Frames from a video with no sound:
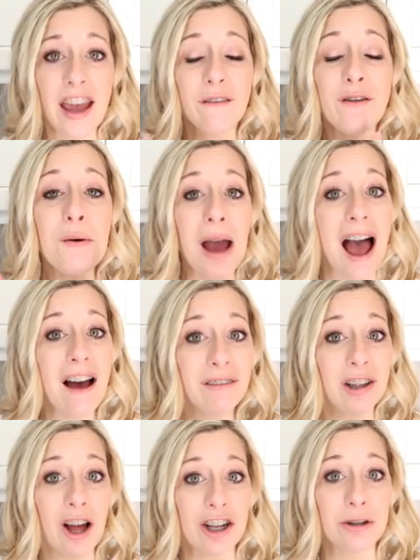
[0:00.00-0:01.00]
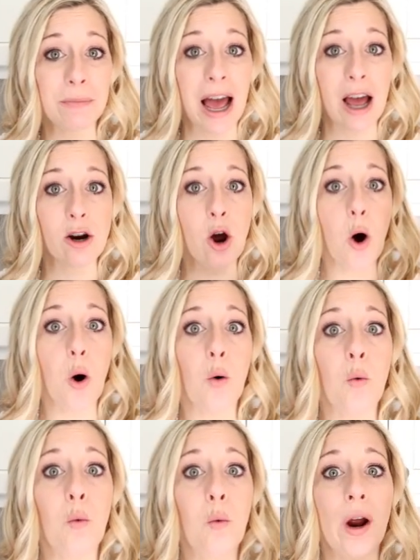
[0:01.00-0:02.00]
If you have a launch pad,
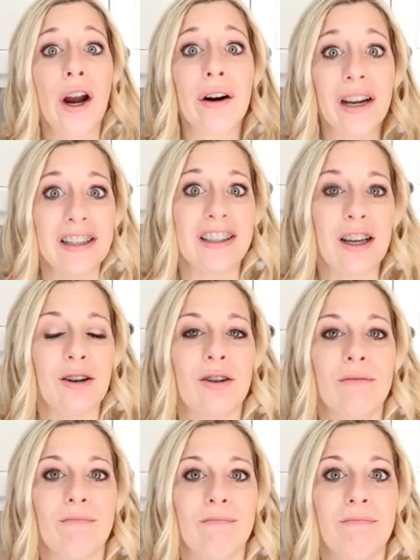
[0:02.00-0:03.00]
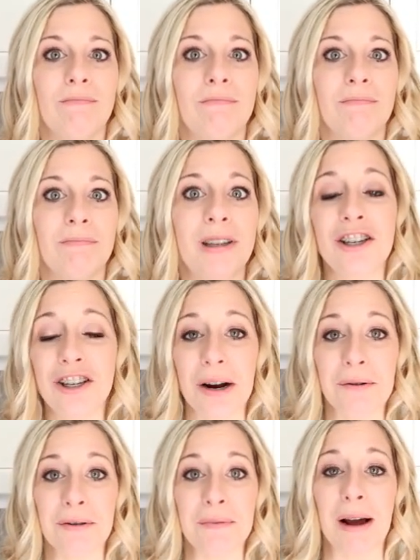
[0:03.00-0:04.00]
where is it? Please
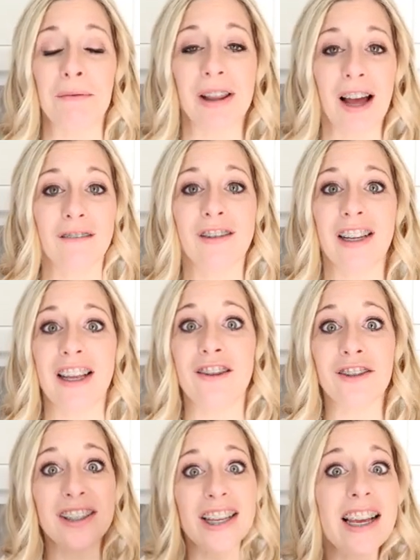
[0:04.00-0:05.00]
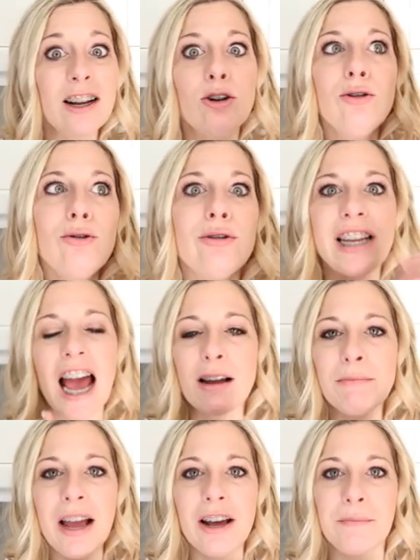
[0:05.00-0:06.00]
share with me. I would love to either see it, ooh,
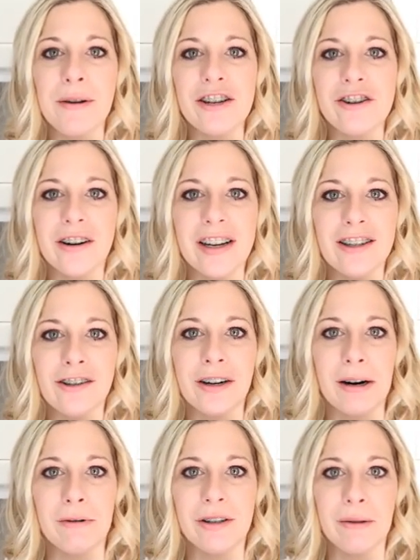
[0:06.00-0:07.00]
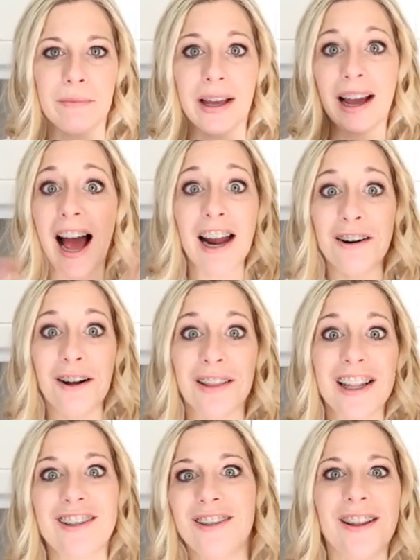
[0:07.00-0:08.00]
tag me on a picture on Instagram or something. I don't know,
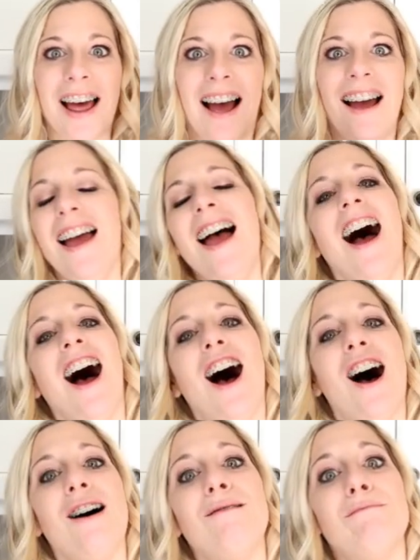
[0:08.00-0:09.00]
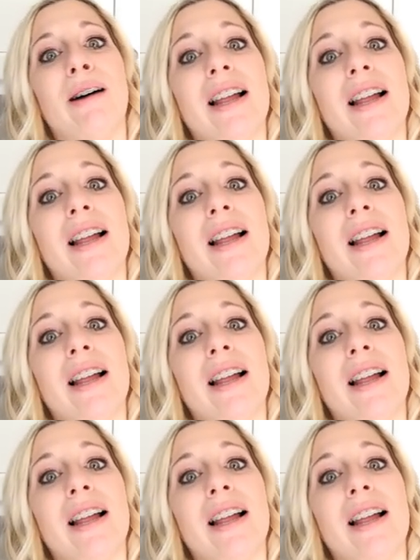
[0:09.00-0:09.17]
let's do that. Um,